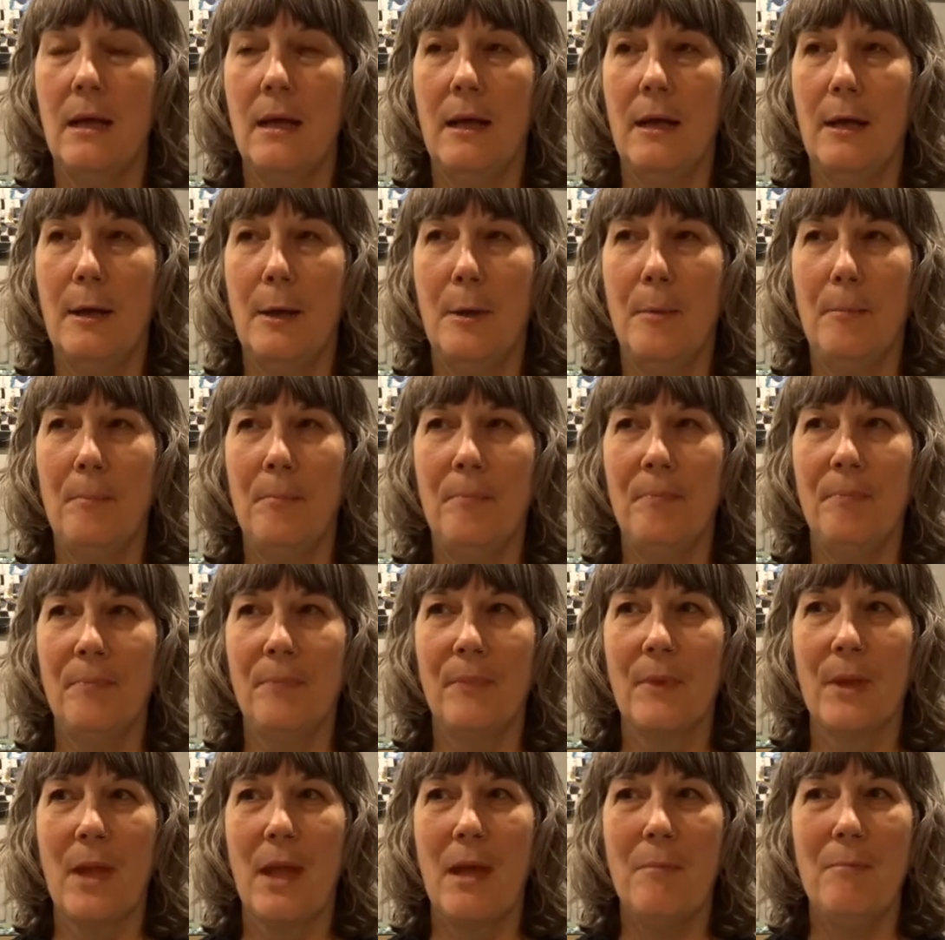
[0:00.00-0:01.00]

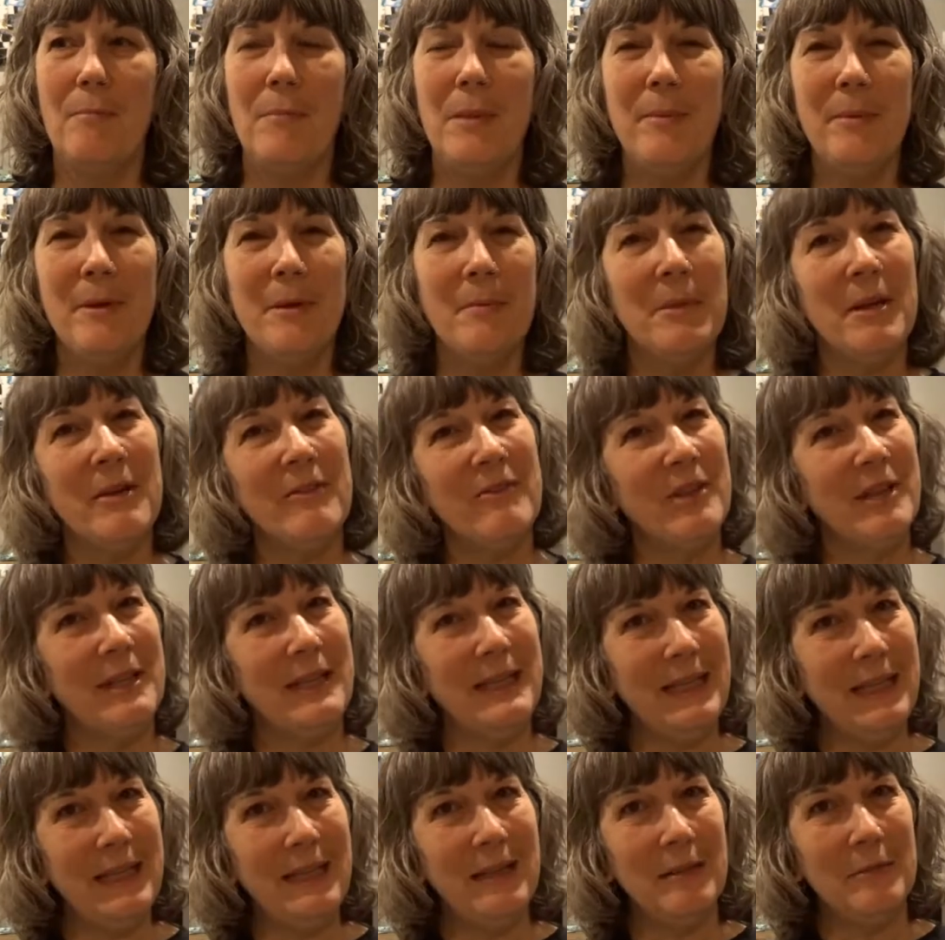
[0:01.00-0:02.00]
Maybe I'm not very
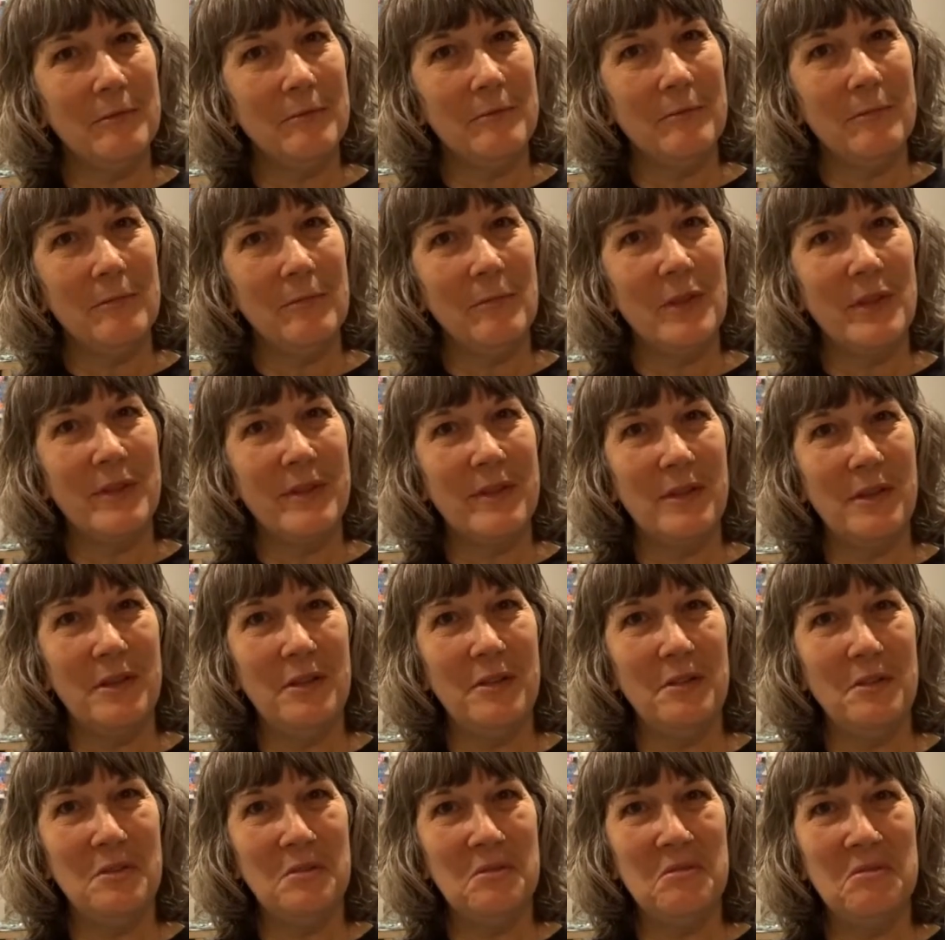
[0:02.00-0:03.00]
neat with
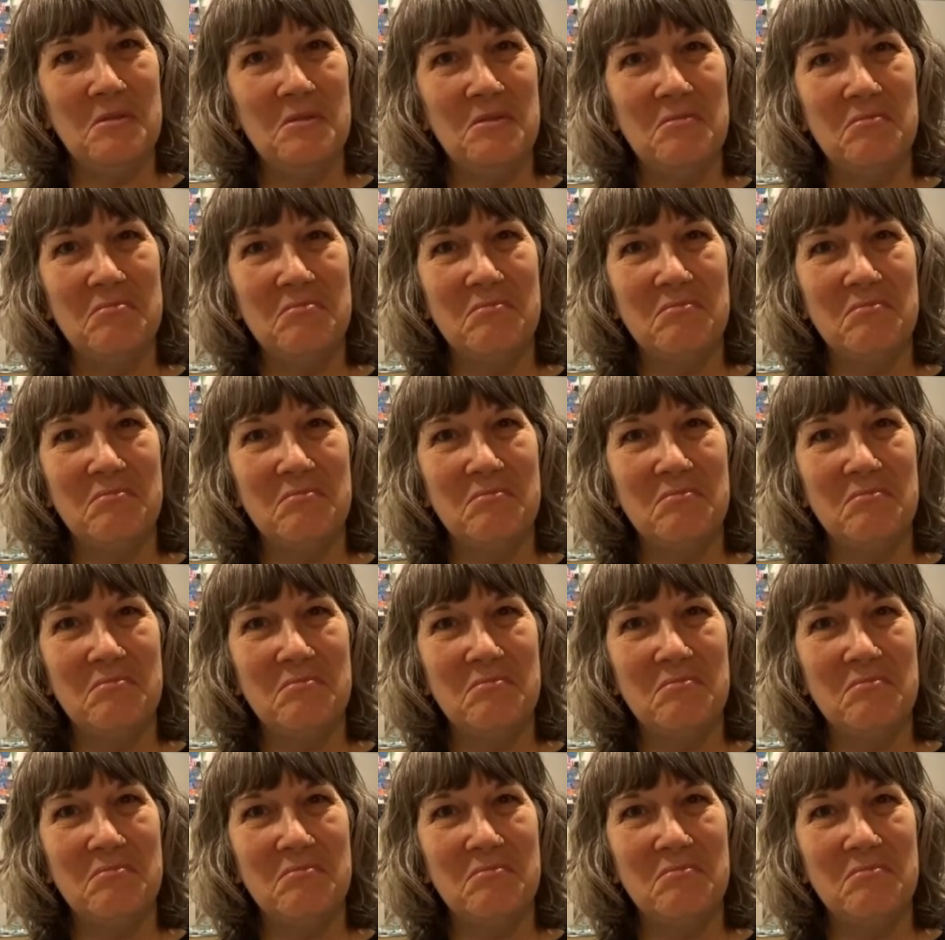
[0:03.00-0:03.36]
glue.